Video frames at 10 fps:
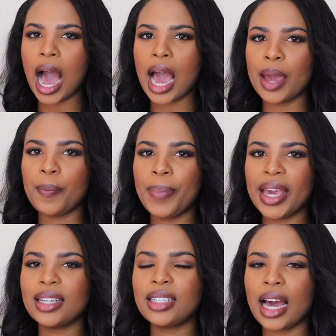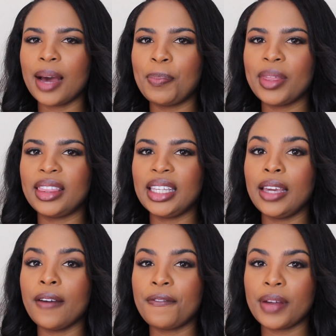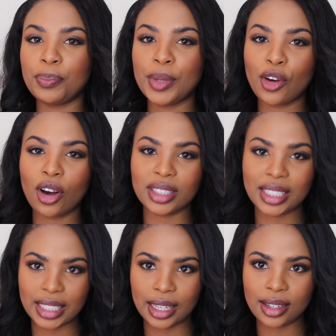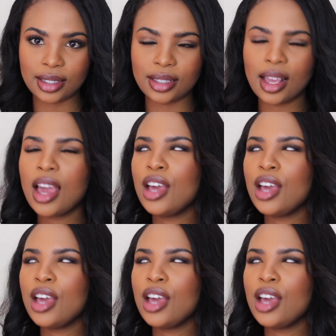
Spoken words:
I picked up the FITME concealers.